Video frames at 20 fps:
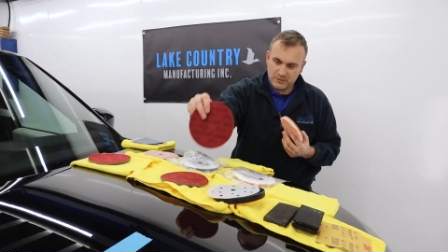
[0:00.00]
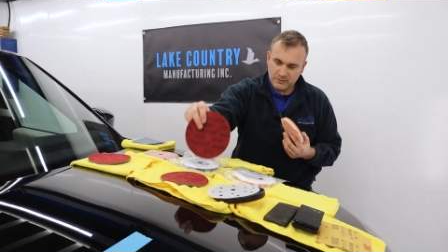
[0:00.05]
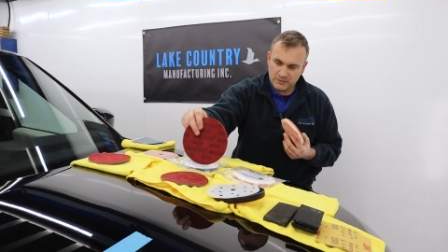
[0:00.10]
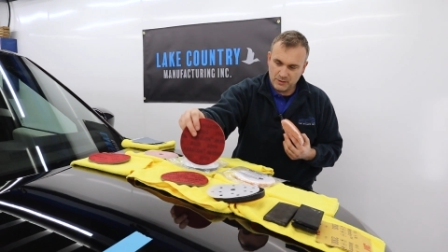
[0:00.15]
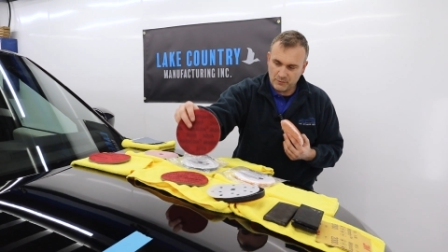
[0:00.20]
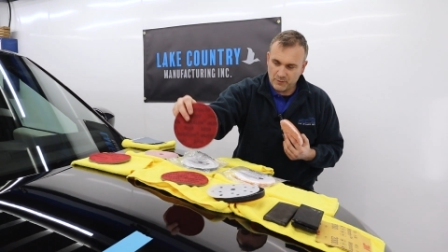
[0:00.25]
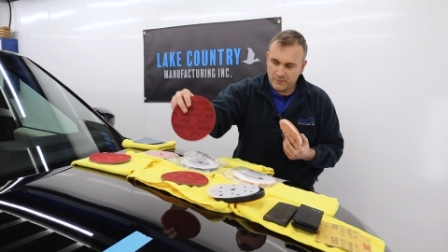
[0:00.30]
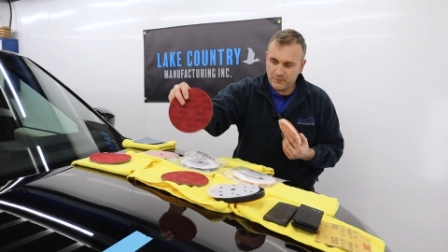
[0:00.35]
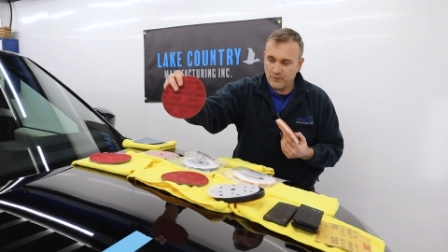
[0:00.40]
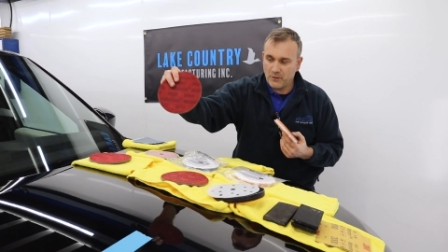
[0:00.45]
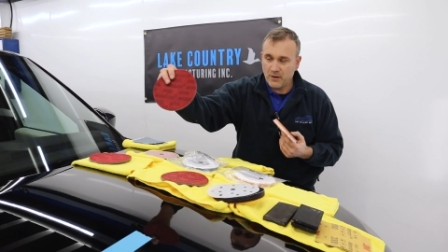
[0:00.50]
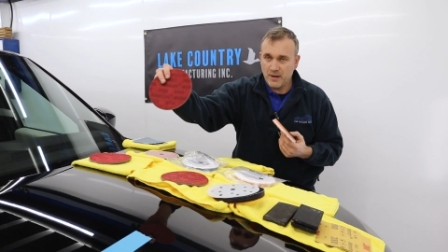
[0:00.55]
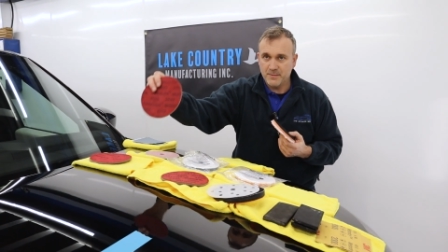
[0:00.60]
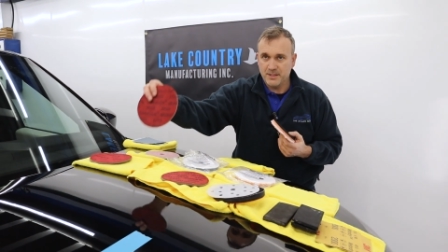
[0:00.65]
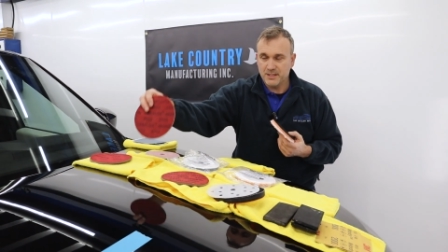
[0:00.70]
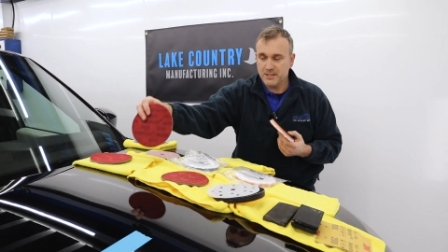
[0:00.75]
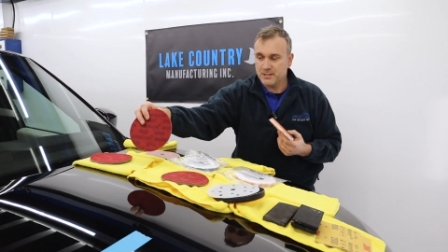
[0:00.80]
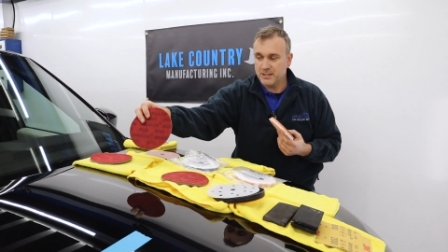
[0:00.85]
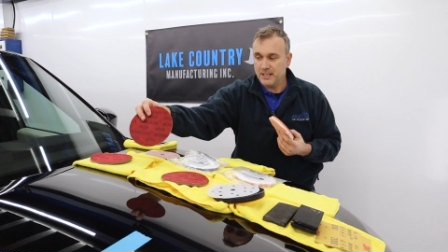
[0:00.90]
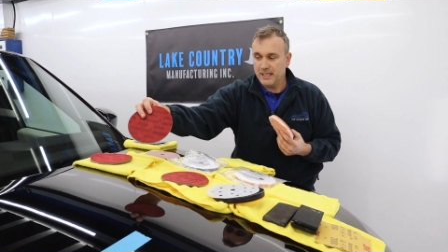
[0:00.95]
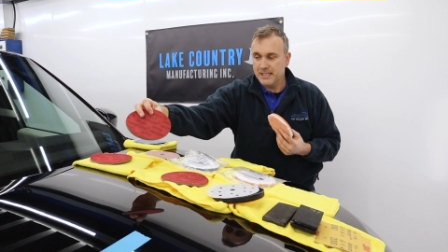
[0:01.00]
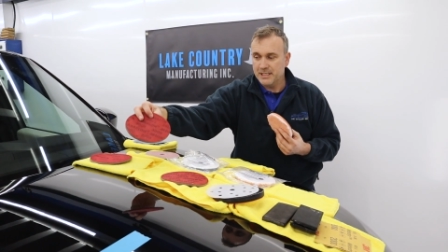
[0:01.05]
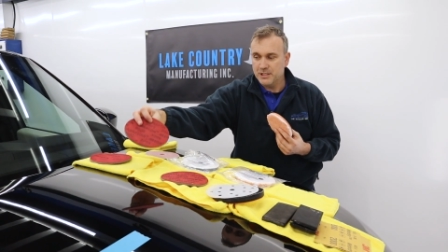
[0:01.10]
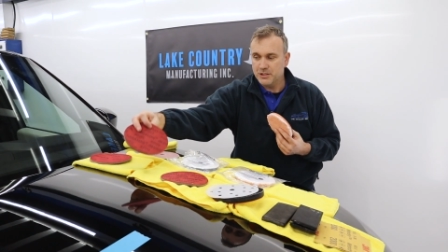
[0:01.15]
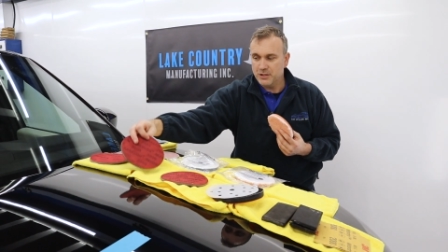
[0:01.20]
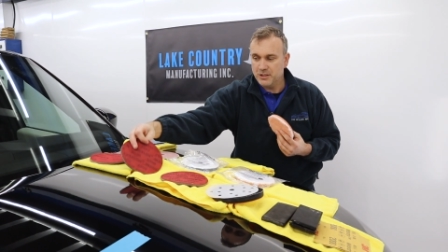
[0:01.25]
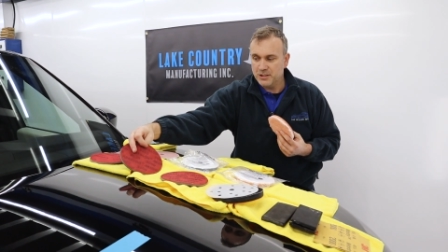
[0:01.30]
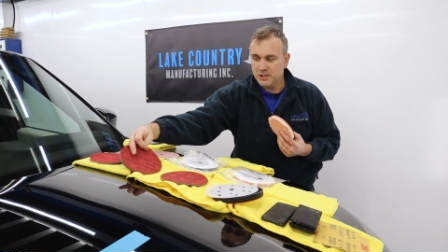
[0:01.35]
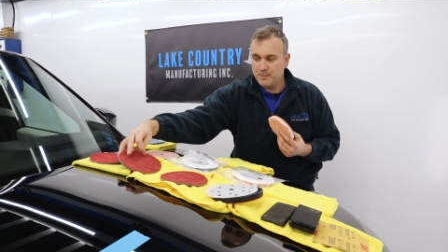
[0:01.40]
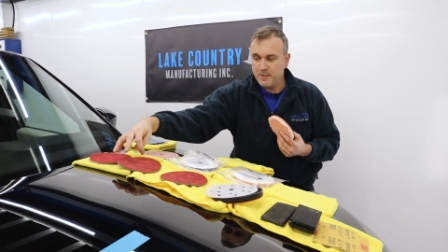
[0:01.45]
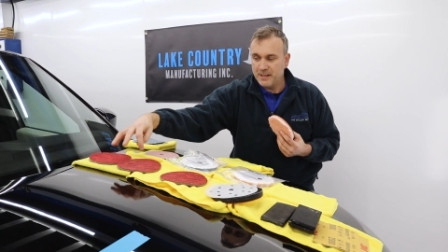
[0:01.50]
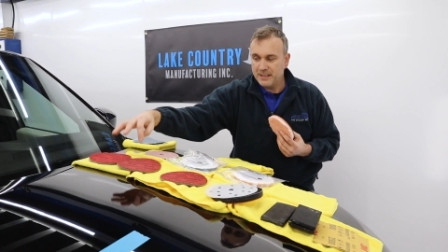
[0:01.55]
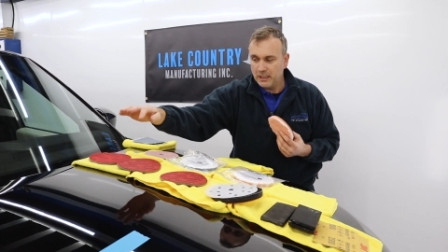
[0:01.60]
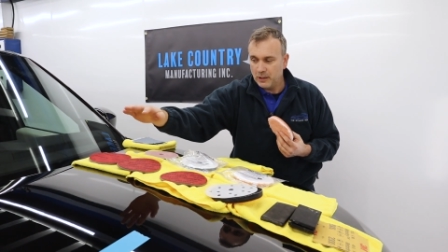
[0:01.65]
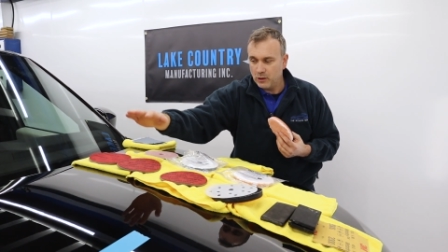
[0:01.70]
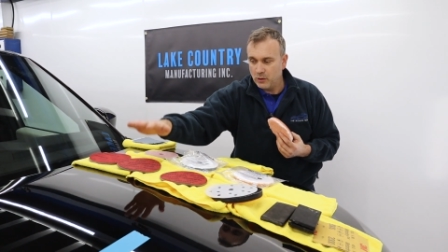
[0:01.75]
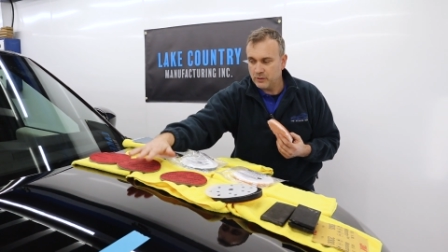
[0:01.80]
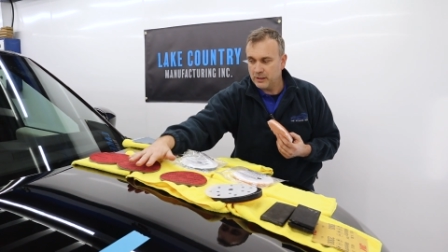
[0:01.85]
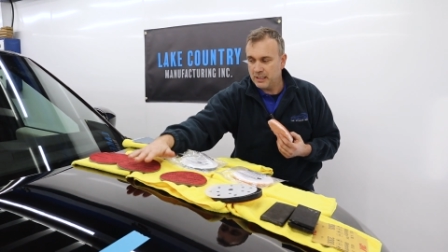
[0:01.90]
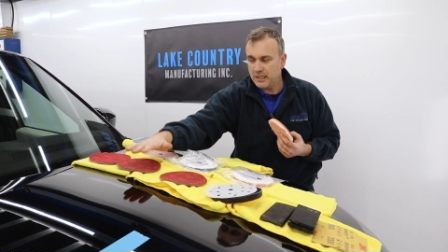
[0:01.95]
the refinement stage, and spending
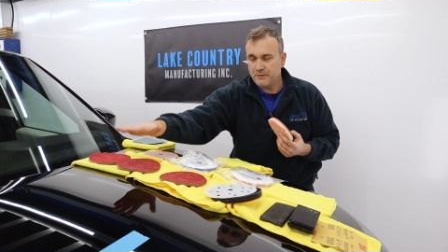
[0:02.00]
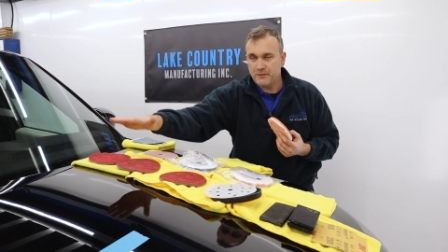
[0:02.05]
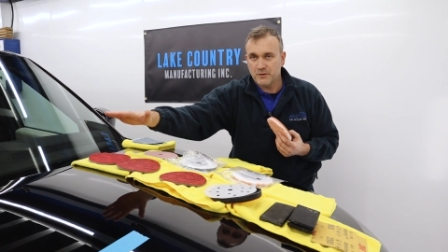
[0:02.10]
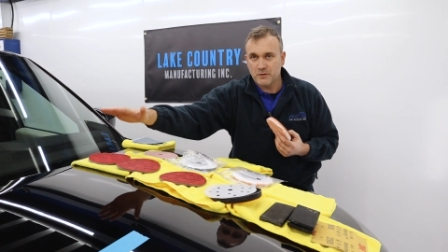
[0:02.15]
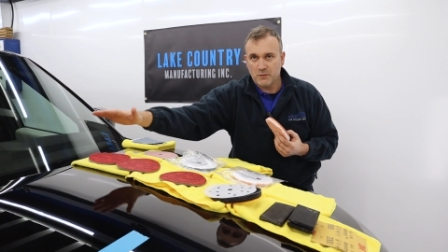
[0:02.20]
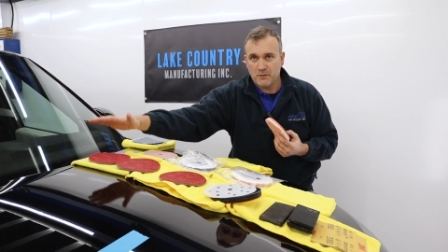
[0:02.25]
long enough in